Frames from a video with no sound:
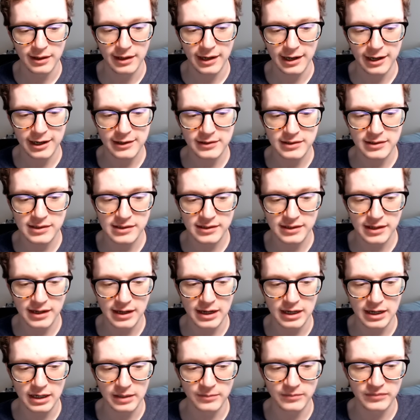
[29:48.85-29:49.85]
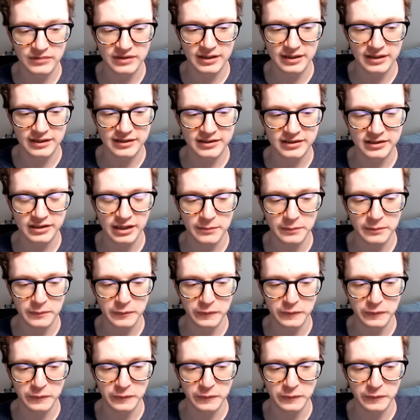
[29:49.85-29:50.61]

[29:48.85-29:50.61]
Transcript: 80 games except